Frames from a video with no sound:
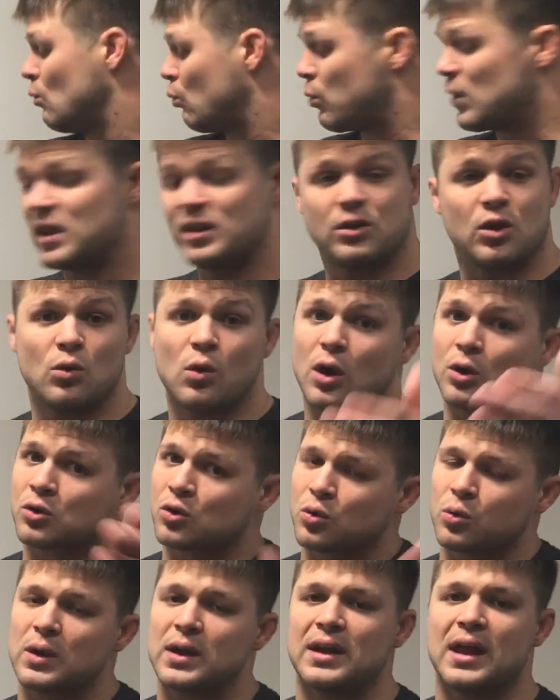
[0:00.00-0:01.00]
We do our
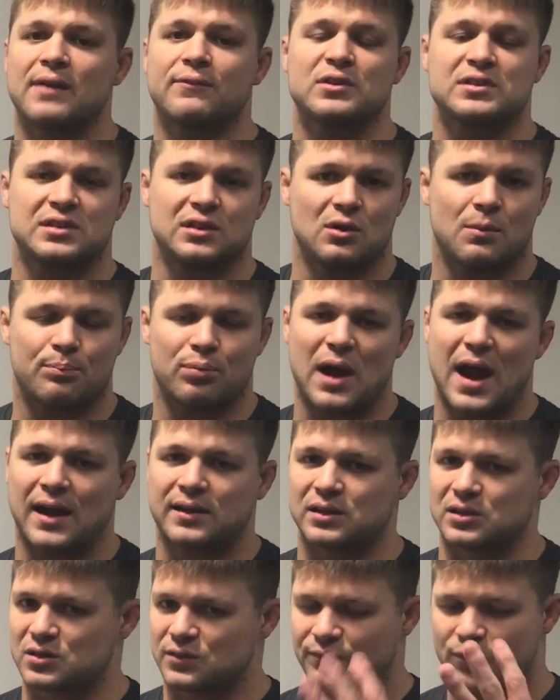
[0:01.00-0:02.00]
creed every single
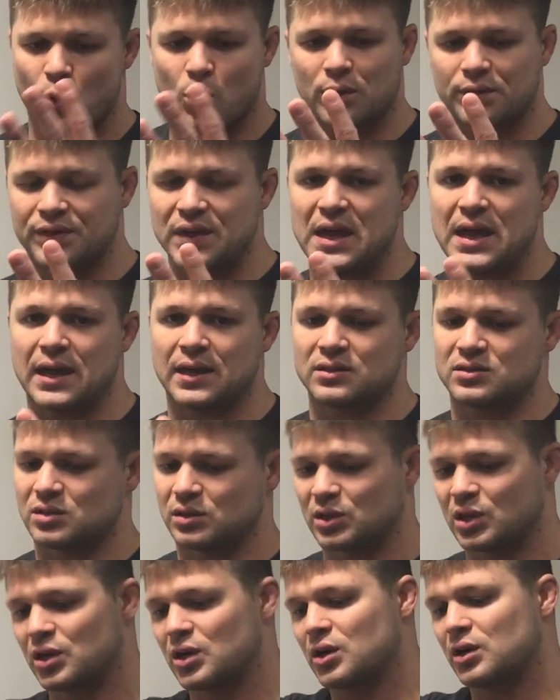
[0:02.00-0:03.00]
practice. 4
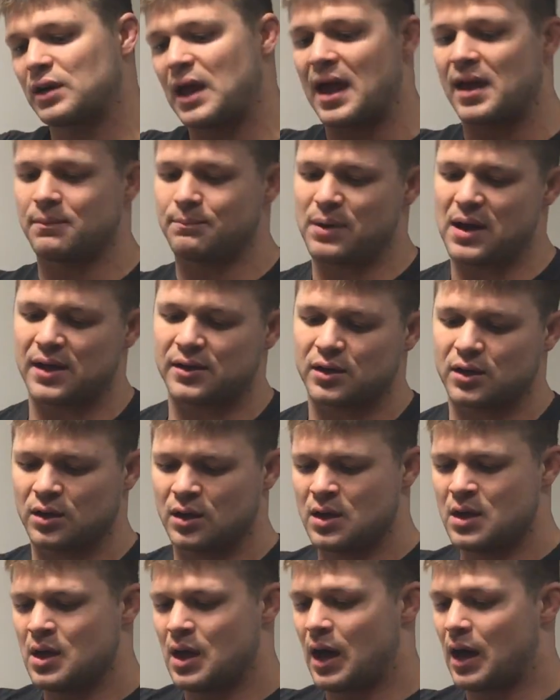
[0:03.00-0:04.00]
things: learn and
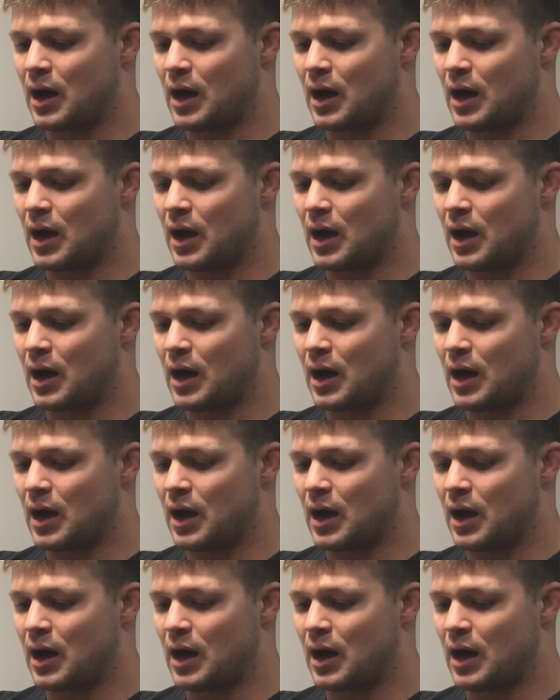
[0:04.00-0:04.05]
better,